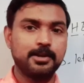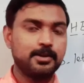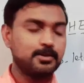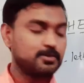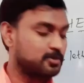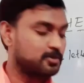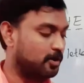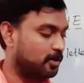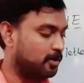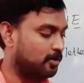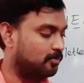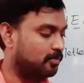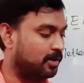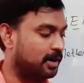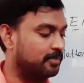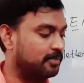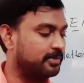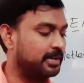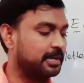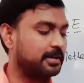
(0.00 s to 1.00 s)
So
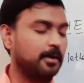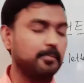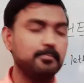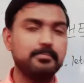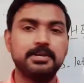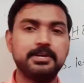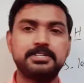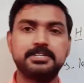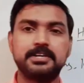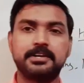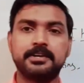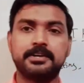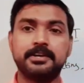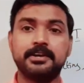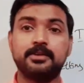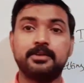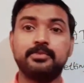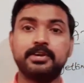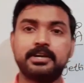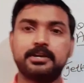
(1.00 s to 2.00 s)
what we completed
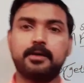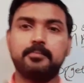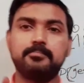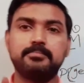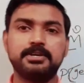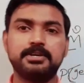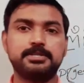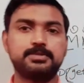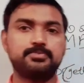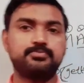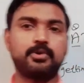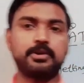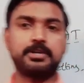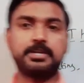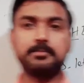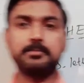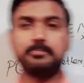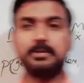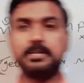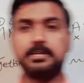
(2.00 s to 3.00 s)
here, we complete
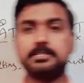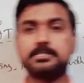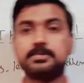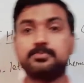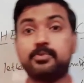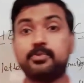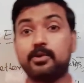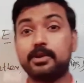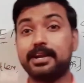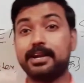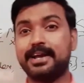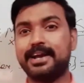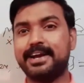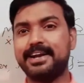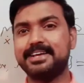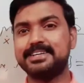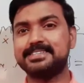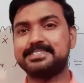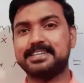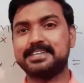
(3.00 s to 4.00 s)
40 minutes for
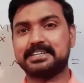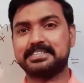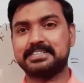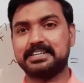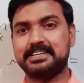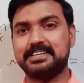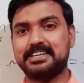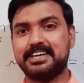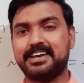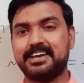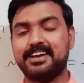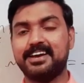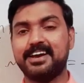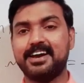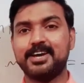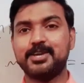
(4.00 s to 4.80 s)
learning section A.